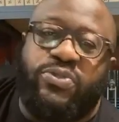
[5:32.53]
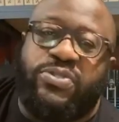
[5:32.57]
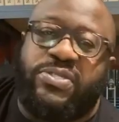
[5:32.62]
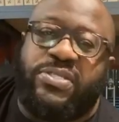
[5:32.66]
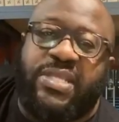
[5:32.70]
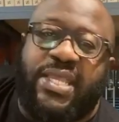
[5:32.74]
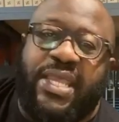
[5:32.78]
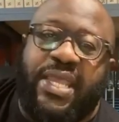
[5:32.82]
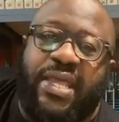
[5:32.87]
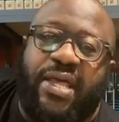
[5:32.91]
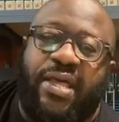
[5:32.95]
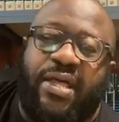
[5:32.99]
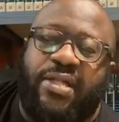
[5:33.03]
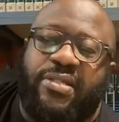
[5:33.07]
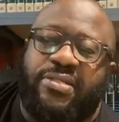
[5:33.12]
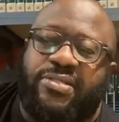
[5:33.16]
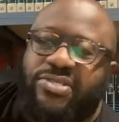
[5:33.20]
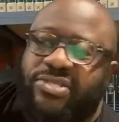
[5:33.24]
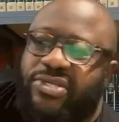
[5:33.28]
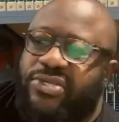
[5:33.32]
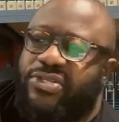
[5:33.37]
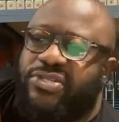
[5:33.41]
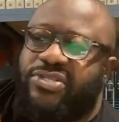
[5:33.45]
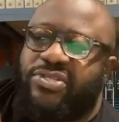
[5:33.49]

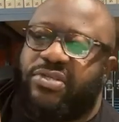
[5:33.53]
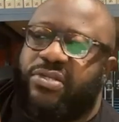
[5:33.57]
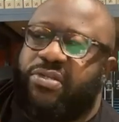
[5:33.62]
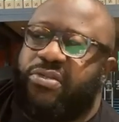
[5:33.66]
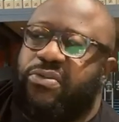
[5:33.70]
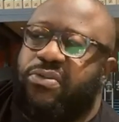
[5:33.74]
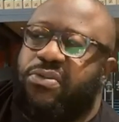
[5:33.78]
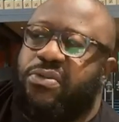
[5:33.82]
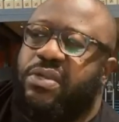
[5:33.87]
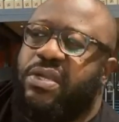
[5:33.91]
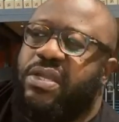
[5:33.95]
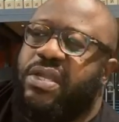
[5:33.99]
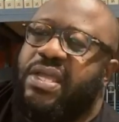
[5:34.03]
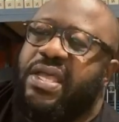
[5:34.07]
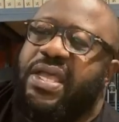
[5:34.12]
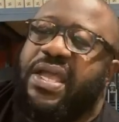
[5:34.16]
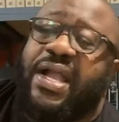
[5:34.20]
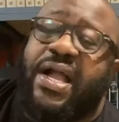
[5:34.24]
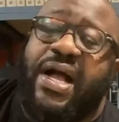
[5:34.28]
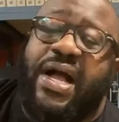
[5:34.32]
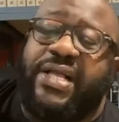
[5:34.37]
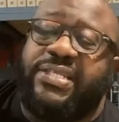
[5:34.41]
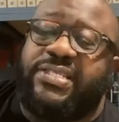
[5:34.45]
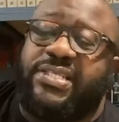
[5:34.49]
to
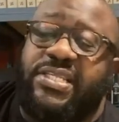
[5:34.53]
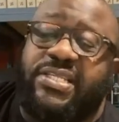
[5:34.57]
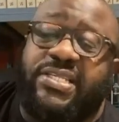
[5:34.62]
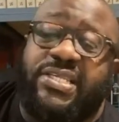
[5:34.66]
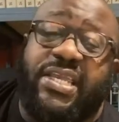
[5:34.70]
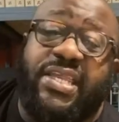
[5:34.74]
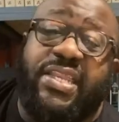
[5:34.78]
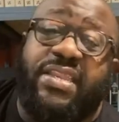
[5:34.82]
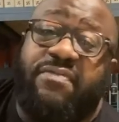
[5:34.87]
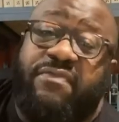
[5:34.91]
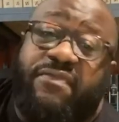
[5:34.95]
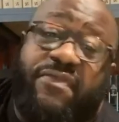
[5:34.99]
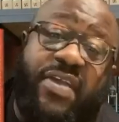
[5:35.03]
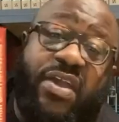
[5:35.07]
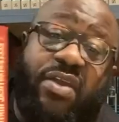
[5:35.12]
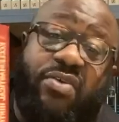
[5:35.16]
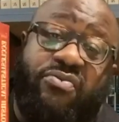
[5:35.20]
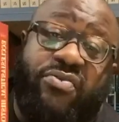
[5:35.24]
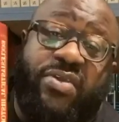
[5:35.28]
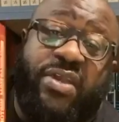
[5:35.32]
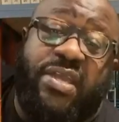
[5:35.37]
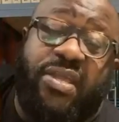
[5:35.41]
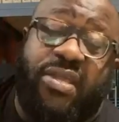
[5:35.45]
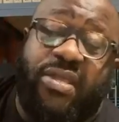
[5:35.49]
Constantine and
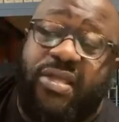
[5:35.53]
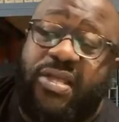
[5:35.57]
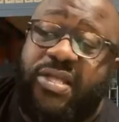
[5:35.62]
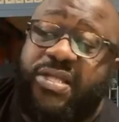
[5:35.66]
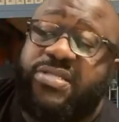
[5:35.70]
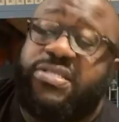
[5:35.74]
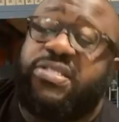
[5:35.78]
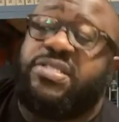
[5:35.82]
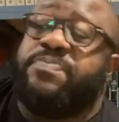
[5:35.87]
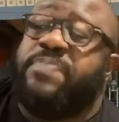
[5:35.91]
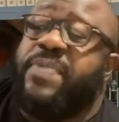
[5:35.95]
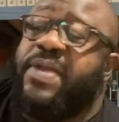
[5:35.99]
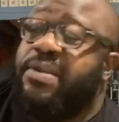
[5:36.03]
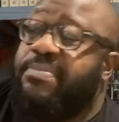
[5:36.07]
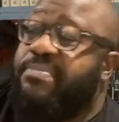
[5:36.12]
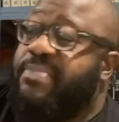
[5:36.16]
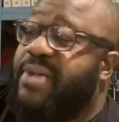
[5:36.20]
very smitten by